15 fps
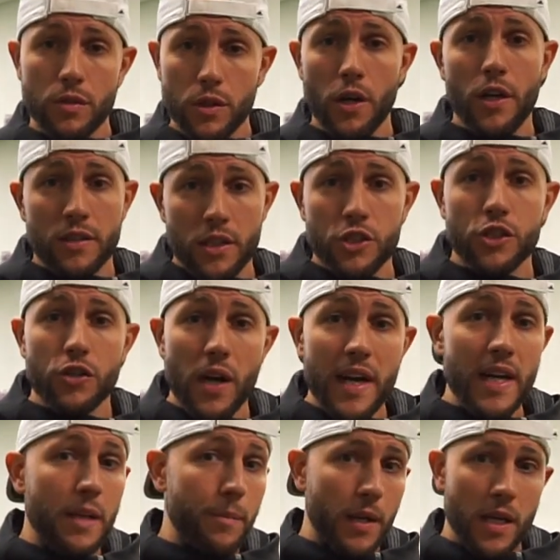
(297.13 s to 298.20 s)
during this
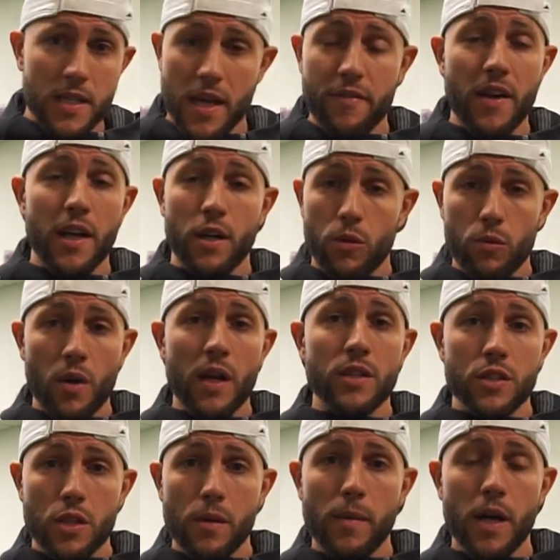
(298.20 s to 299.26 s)
training because I've had to run
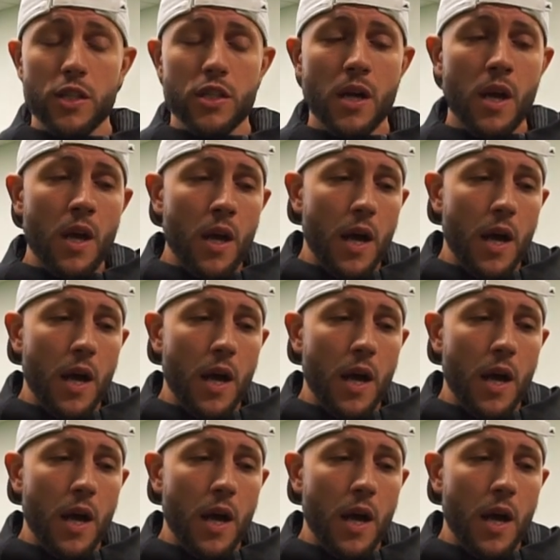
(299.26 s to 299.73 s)
so much.